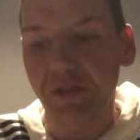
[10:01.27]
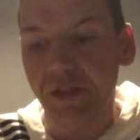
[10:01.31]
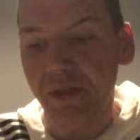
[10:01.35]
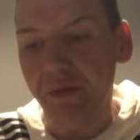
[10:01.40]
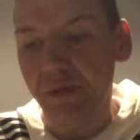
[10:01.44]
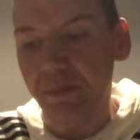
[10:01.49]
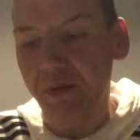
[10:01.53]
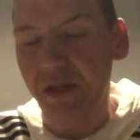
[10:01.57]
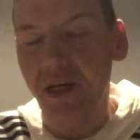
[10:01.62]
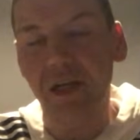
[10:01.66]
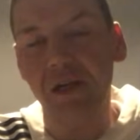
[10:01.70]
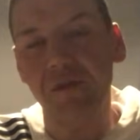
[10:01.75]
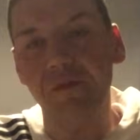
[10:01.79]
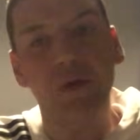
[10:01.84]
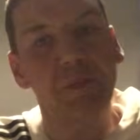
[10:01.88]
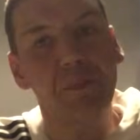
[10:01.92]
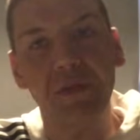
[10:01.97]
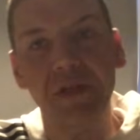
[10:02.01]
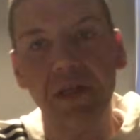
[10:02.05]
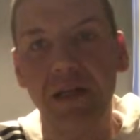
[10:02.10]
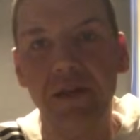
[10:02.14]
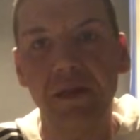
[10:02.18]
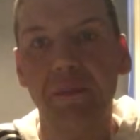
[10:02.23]
in the back
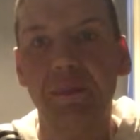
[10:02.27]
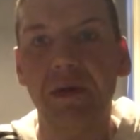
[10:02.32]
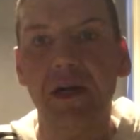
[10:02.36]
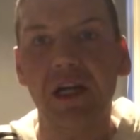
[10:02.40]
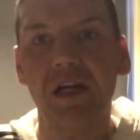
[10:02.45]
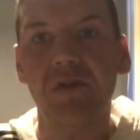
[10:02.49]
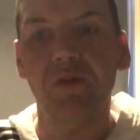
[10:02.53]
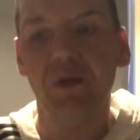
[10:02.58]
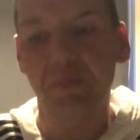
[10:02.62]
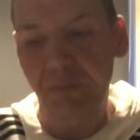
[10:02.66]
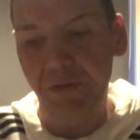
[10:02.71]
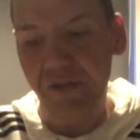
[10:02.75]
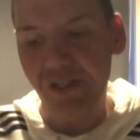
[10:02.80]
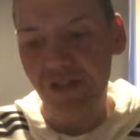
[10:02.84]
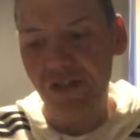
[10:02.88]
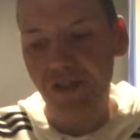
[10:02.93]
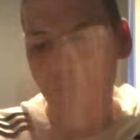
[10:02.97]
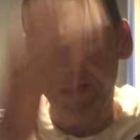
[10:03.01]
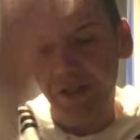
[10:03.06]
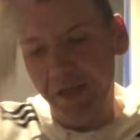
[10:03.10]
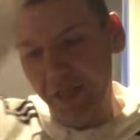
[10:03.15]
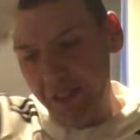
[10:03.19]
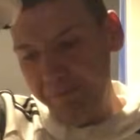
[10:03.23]
of a police
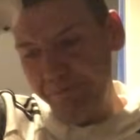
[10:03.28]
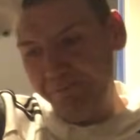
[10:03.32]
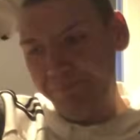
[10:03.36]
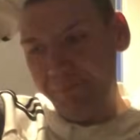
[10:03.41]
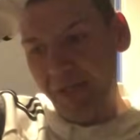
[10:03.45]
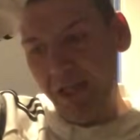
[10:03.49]
car.